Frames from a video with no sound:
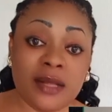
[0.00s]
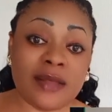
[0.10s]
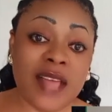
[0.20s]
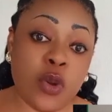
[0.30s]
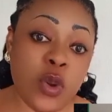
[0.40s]

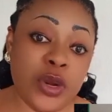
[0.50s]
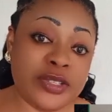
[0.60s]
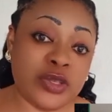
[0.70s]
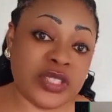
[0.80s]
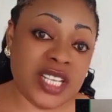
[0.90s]
Tag who
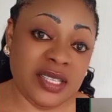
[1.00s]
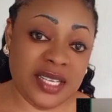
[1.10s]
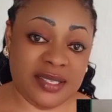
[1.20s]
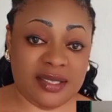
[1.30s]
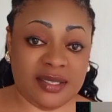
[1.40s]
need to see
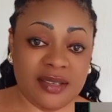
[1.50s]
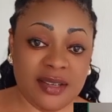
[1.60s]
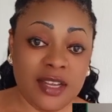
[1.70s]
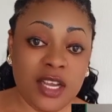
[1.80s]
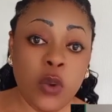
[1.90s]
this.
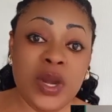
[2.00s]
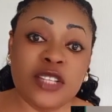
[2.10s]
We